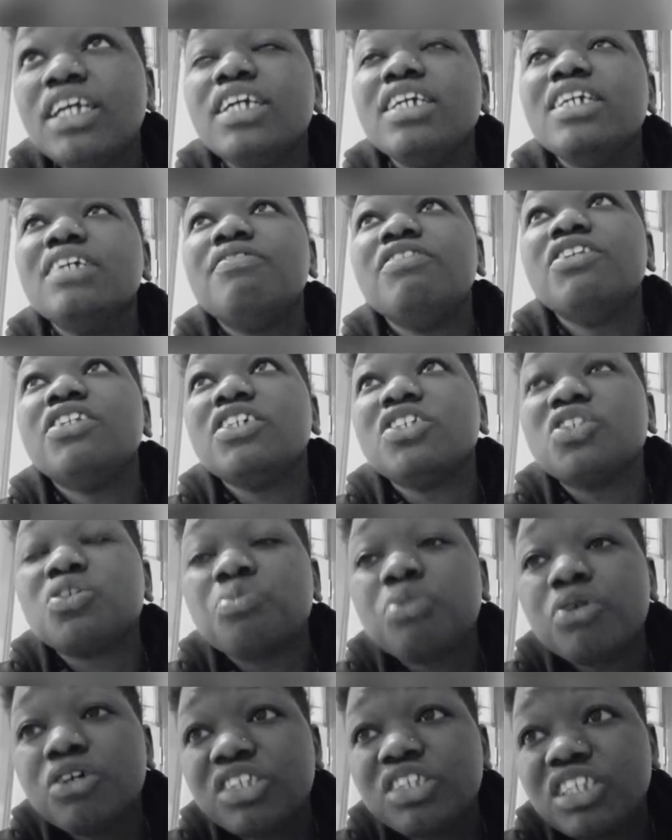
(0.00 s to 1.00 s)
If it is
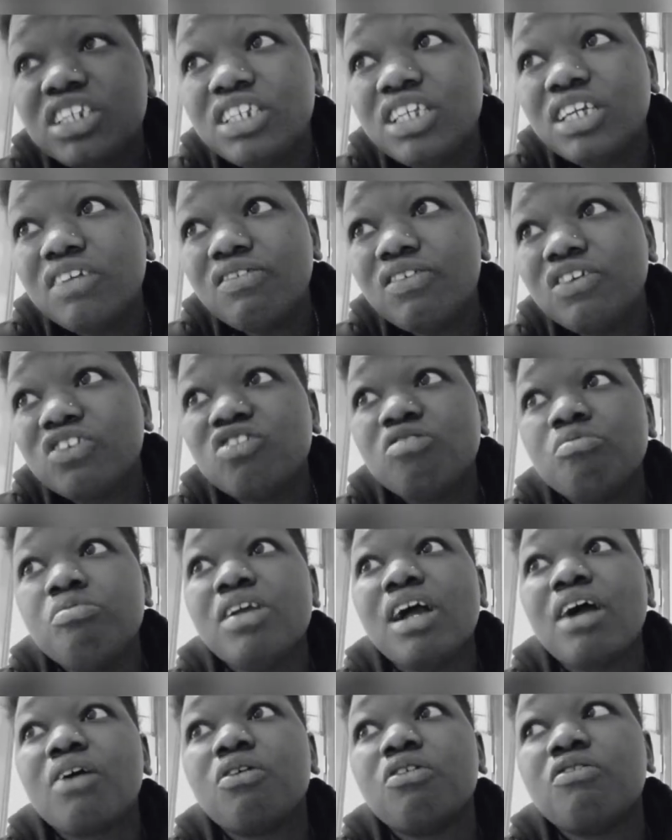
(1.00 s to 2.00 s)
positive, it will be
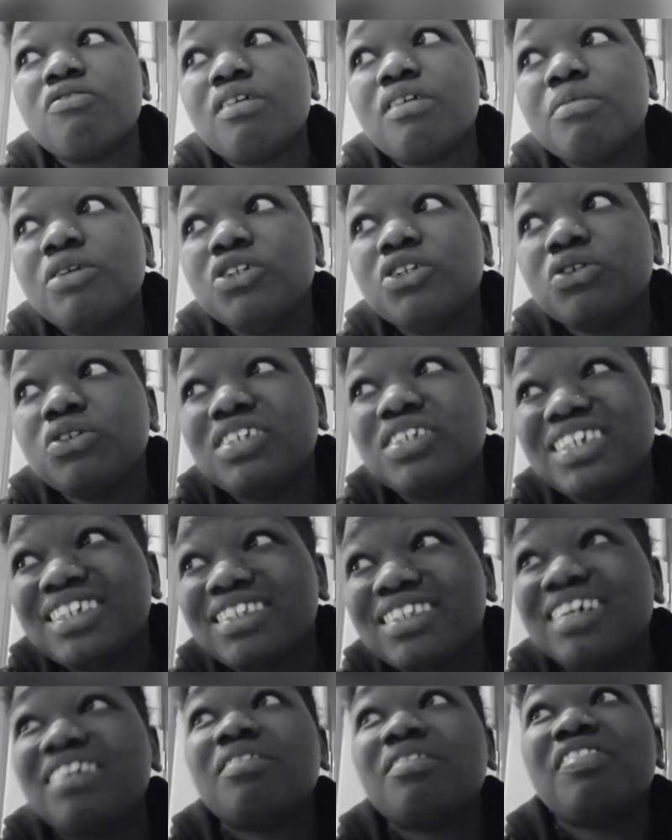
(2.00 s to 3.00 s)
a confirmation test
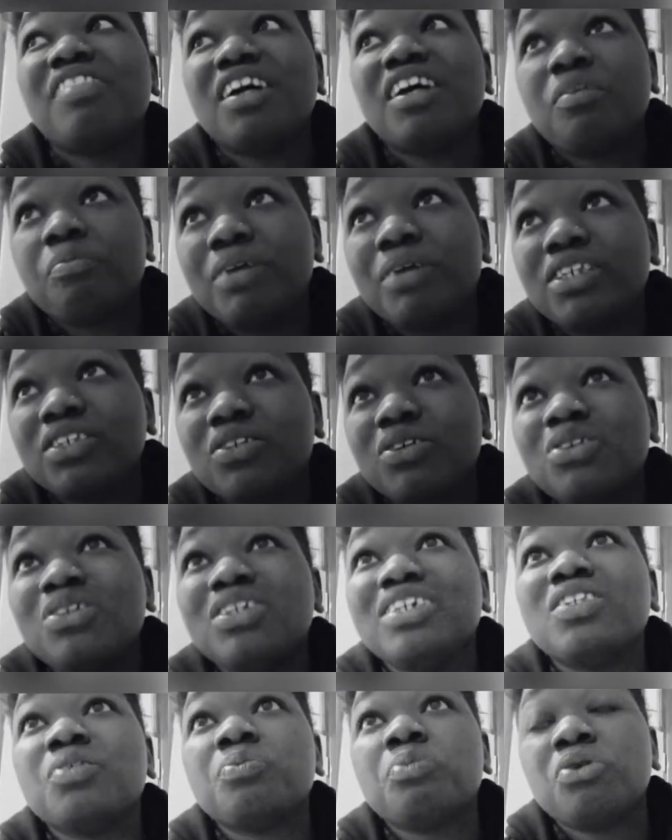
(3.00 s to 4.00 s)
that that person
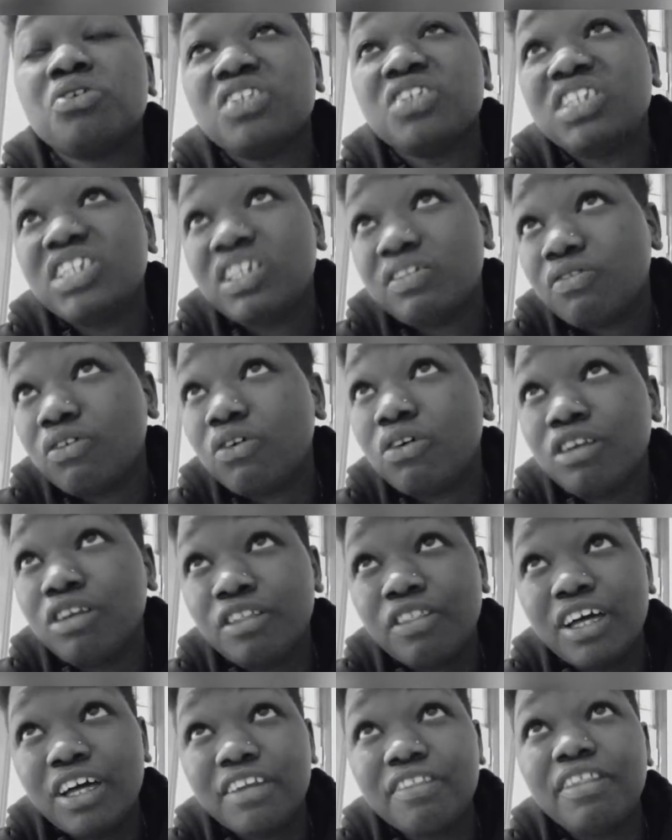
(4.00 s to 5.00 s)
is positive, only
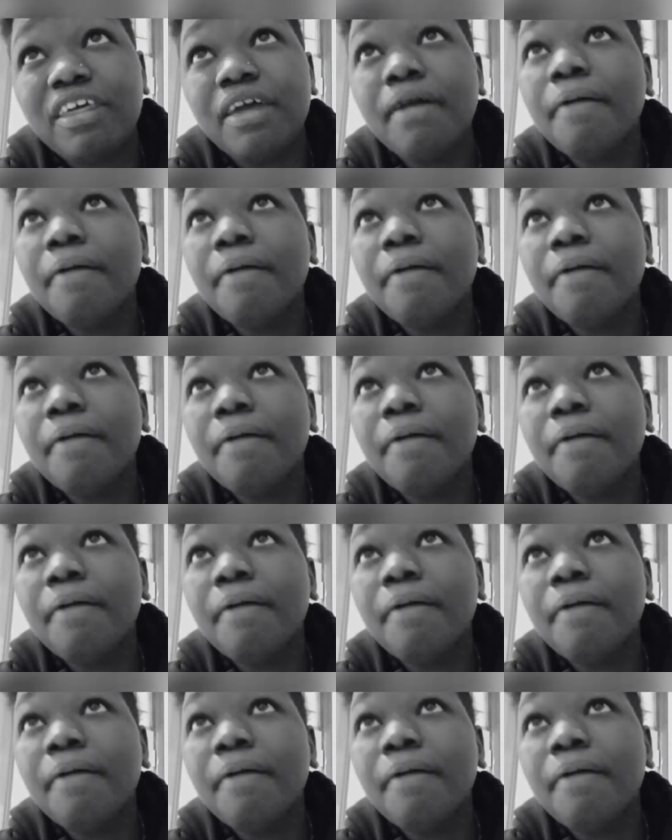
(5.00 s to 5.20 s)
that the